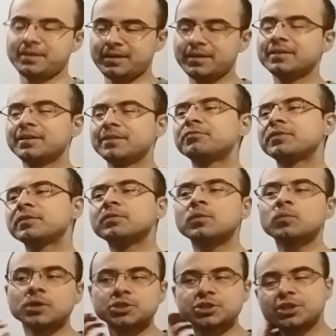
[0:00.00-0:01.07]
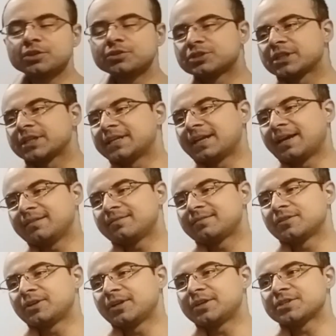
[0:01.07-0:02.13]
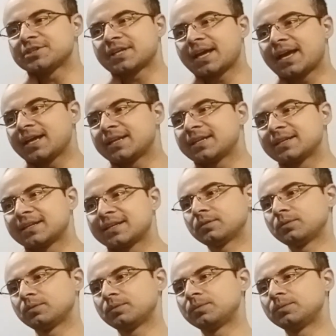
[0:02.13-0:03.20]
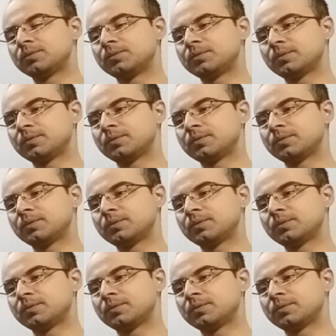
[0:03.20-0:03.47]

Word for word: Different from what she usually does, so there's that. Ooh,